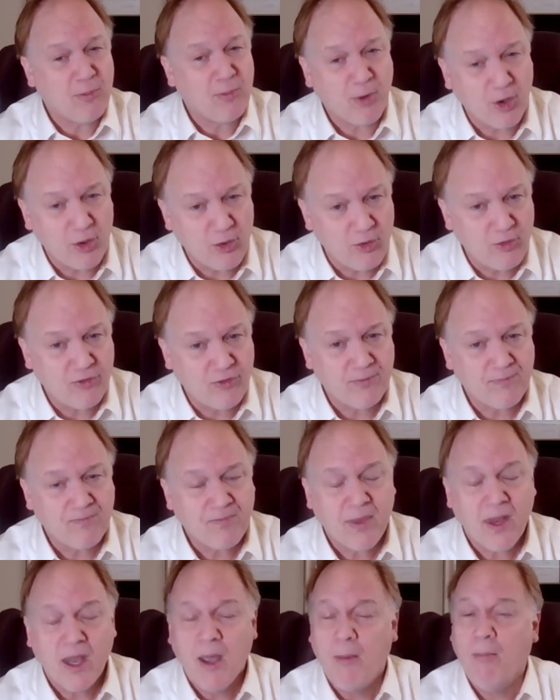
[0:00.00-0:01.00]
to prove,
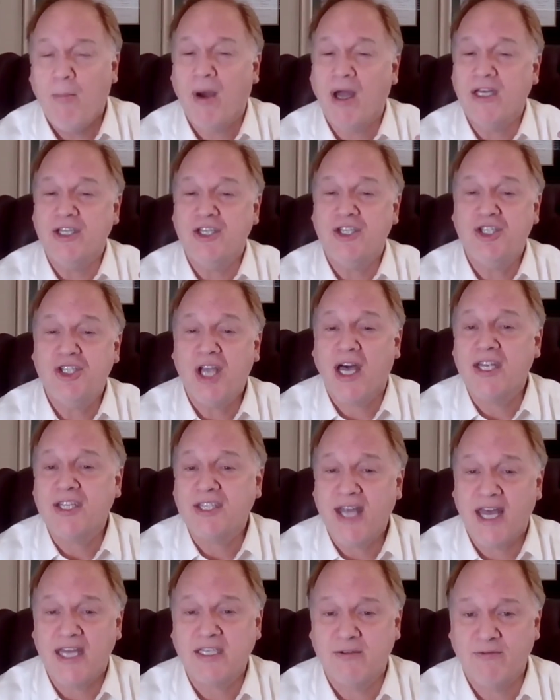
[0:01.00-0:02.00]
but
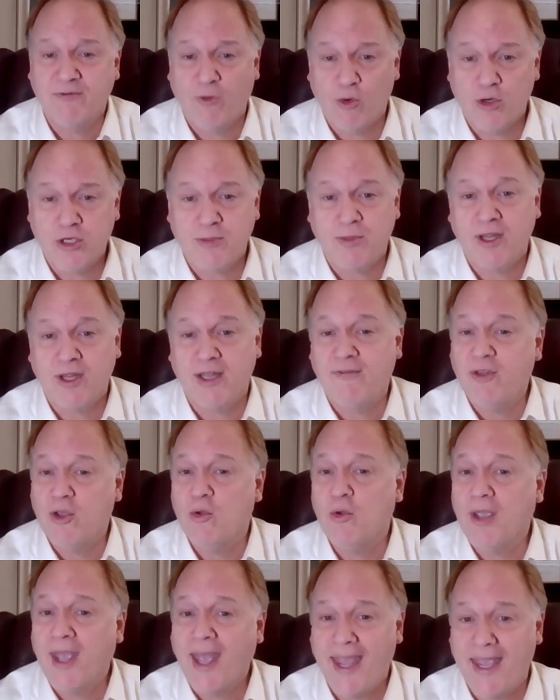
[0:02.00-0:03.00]
just as enforceable if
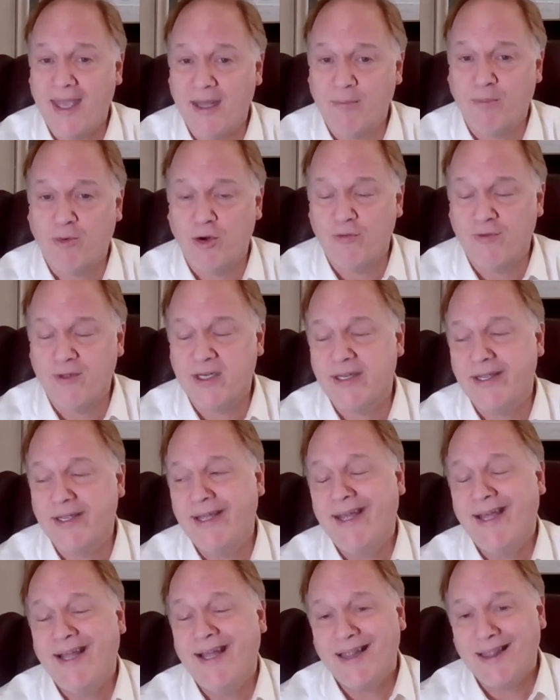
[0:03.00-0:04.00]
you can prove it.
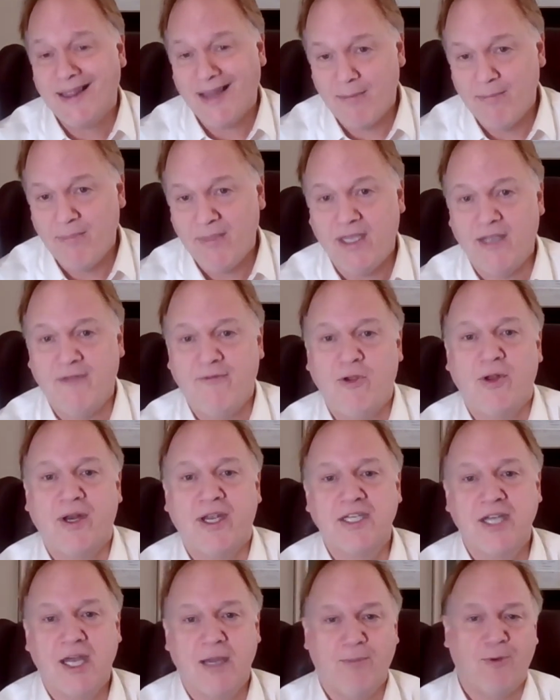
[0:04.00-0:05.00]
Let me give you an
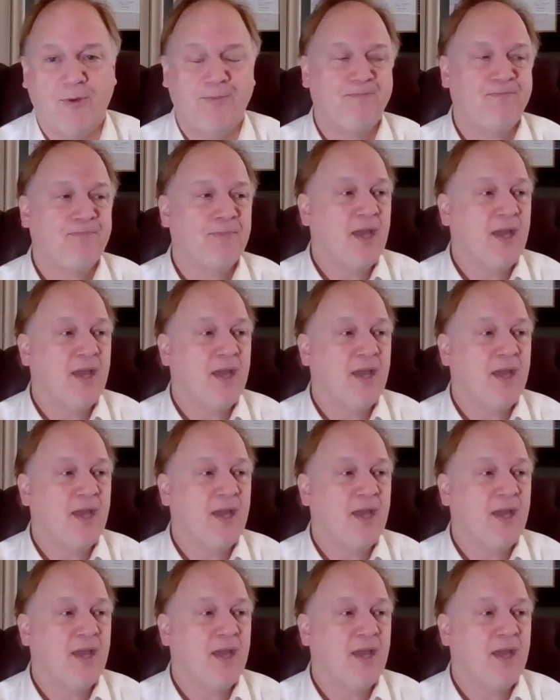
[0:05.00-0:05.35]
example.